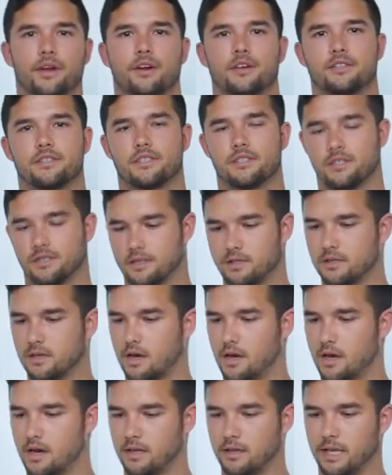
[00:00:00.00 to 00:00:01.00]
we are
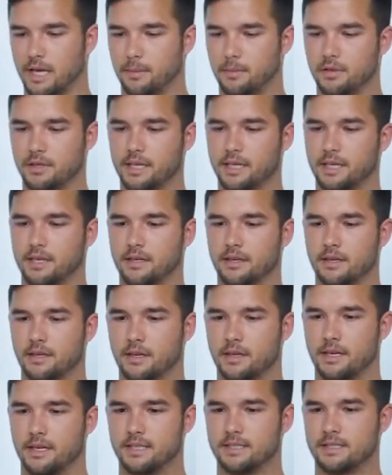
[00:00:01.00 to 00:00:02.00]
labeling
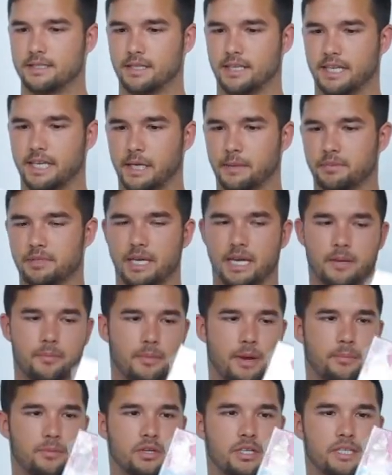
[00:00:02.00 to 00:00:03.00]
is the
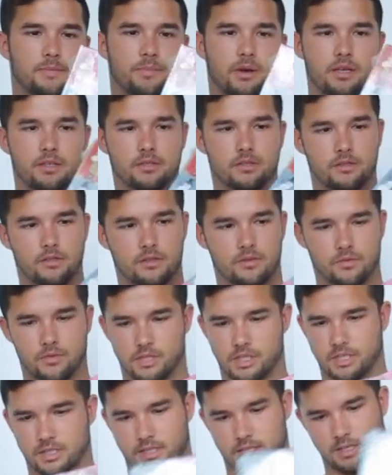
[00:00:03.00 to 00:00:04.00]
Keepsake Memories puzzle,
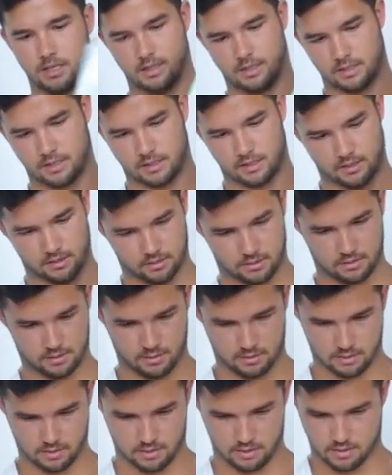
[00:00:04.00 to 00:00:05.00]
which is this.
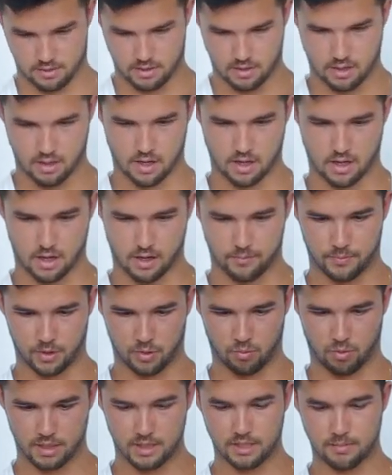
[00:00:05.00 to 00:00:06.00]

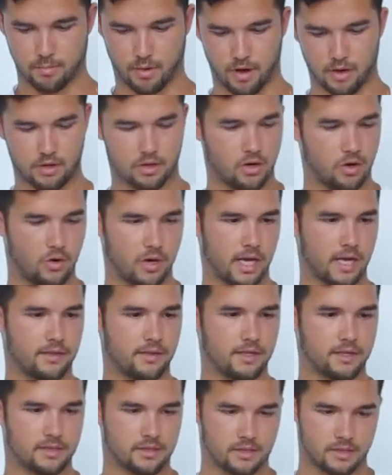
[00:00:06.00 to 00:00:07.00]
There was a barcode
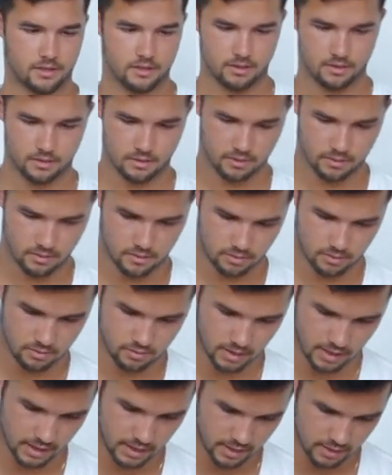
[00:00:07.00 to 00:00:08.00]
on this
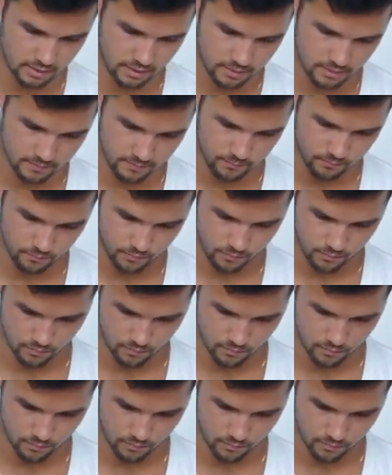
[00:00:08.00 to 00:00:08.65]
right here.